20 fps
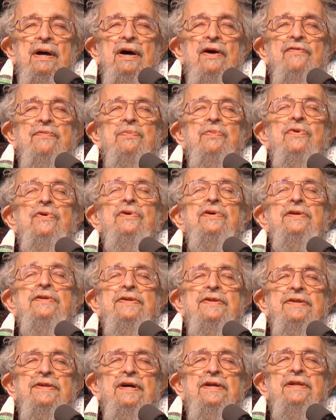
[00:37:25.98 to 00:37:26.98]
of more
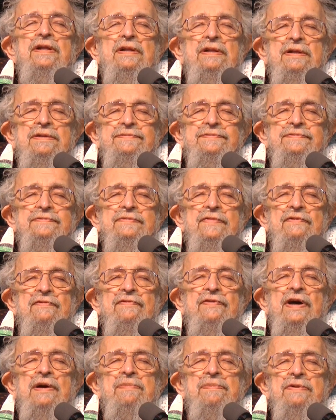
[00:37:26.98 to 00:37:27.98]
subtle
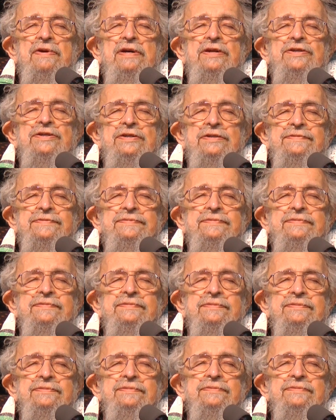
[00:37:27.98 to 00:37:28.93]
vibration,